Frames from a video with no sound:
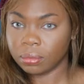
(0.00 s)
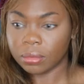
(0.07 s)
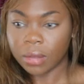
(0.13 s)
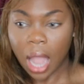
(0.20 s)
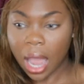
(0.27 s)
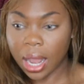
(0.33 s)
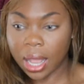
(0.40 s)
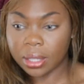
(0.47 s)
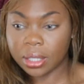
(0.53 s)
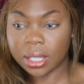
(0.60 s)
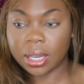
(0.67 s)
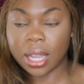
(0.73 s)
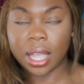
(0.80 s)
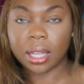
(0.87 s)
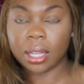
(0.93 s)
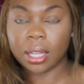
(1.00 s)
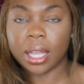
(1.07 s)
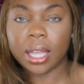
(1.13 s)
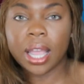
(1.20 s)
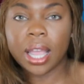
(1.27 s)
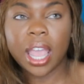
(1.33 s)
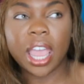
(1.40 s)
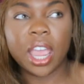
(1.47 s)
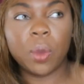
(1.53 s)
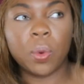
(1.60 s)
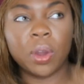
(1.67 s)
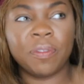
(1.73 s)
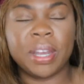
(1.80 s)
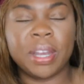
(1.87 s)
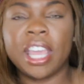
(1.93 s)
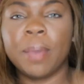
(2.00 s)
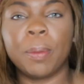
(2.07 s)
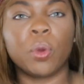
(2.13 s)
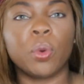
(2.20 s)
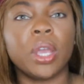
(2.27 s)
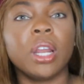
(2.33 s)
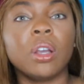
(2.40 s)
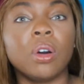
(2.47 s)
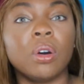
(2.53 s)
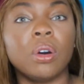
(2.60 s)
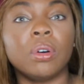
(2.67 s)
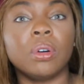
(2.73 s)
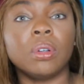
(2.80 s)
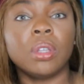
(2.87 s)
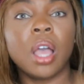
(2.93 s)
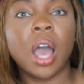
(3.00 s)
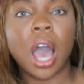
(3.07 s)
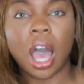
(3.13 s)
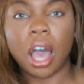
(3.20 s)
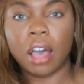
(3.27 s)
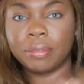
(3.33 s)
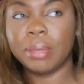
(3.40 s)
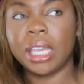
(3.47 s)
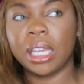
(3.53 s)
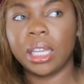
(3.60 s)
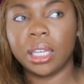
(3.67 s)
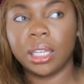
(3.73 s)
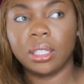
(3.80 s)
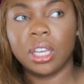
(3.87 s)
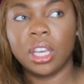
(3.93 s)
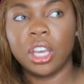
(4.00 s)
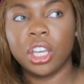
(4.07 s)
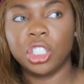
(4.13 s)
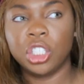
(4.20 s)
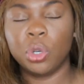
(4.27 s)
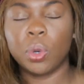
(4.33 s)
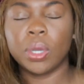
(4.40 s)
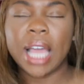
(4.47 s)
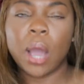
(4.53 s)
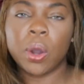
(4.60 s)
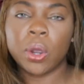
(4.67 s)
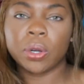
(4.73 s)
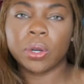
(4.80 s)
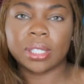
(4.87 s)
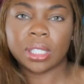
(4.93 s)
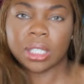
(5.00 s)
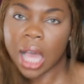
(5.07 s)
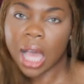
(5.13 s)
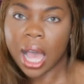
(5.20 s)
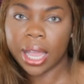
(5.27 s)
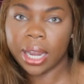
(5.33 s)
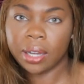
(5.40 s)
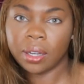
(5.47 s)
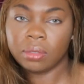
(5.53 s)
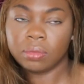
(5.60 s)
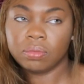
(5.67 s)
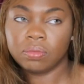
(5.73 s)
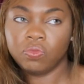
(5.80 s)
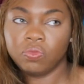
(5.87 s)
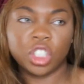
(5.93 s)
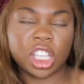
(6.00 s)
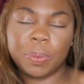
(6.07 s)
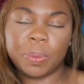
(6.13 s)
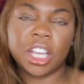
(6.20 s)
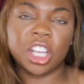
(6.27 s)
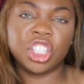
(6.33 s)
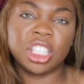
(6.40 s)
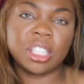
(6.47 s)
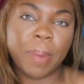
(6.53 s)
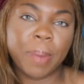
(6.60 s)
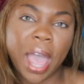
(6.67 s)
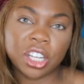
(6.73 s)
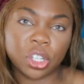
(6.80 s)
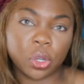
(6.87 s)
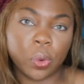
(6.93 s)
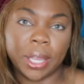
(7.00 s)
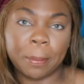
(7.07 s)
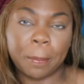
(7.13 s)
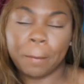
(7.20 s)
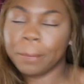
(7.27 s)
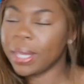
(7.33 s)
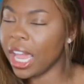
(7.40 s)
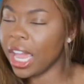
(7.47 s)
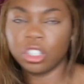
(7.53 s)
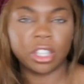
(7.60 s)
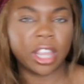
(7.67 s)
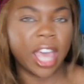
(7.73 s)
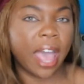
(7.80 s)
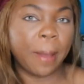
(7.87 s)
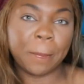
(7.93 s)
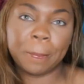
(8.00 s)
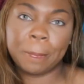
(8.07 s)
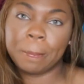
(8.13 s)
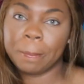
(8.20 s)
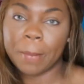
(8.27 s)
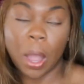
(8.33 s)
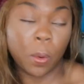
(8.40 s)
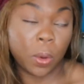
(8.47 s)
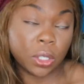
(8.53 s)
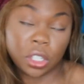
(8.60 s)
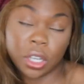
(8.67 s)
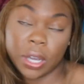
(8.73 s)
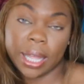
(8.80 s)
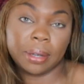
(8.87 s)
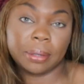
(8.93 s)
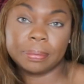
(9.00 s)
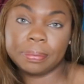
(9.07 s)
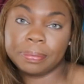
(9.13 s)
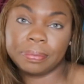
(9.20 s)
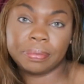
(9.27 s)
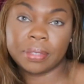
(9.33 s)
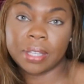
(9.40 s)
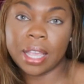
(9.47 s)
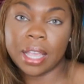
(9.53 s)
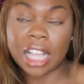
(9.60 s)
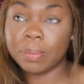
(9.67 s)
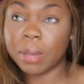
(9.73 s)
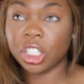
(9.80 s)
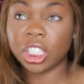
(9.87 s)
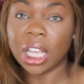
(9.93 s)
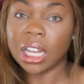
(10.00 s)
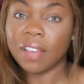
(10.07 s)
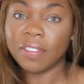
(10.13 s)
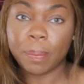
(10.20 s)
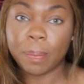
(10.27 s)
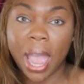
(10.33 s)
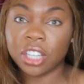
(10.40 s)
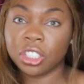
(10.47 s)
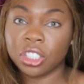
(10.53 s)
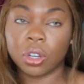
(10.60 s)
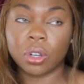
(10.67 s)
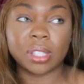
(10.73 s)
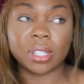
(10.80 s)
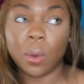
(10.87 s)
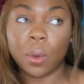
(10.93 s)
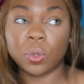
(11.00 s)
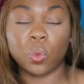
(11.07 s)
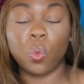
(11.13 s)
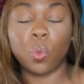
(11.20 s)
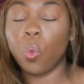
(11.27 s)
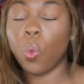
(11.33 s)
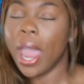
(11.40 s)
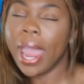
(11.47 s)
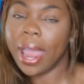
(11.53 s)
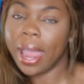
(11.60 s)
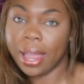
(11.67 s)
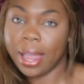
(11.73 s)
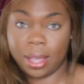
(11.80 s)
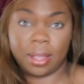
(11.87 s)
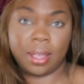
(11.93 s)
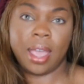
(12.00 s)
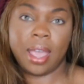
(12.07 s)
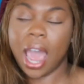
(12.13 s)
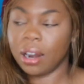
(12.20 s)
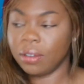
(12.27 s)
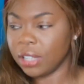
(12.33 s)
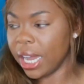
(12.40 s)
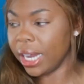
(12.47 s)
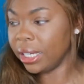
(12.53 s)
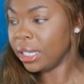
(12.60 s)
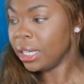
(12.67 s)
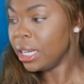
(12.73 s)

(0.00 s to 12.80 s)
And it would have been hypocritical of me to allow her to slide just because she's a pageant queen. Can't do that. I won't do it. As much as I love the pageant girls, that was way out of line.